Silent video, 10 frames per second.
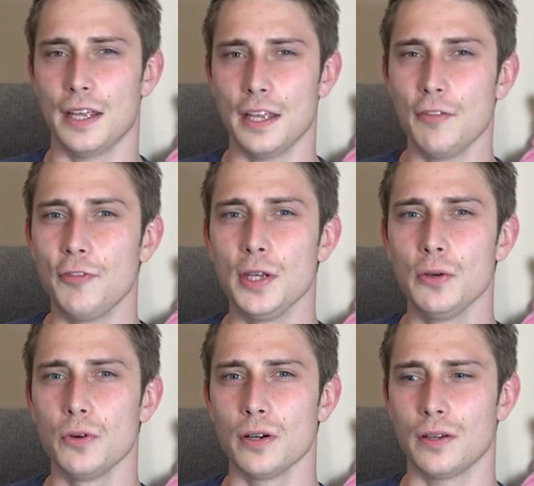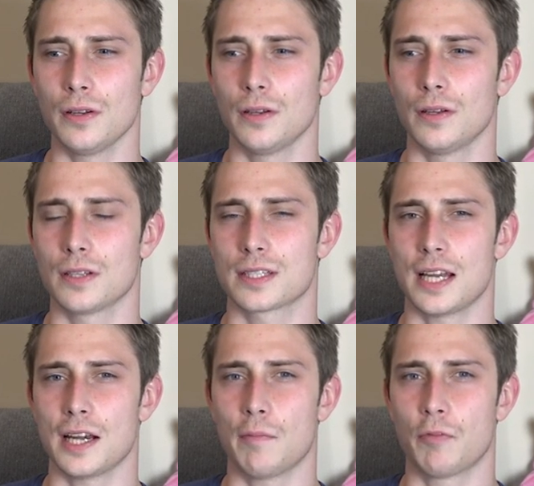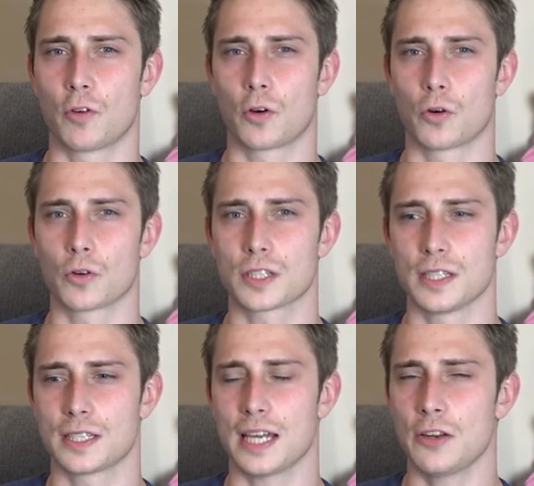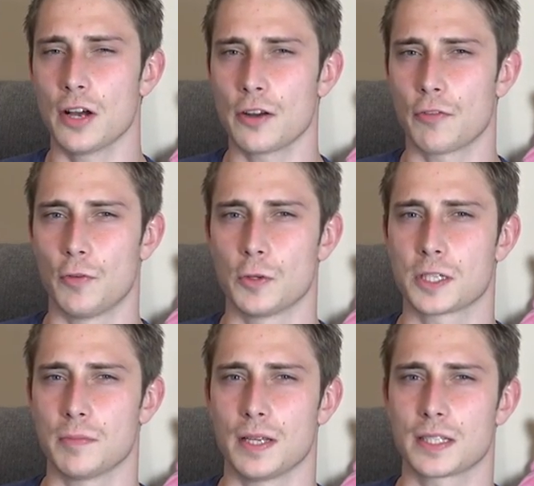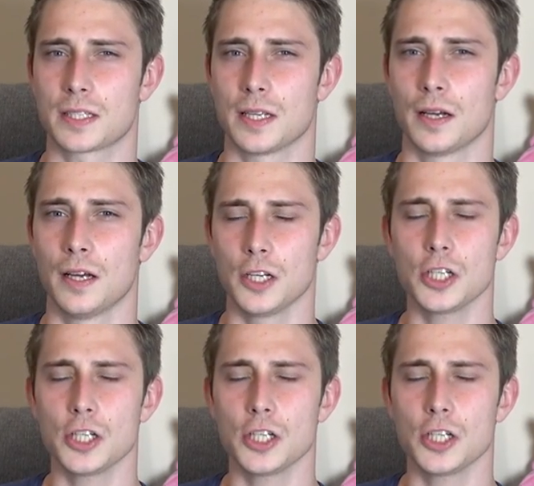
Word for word: If you sign up for courses and you're in the first semester,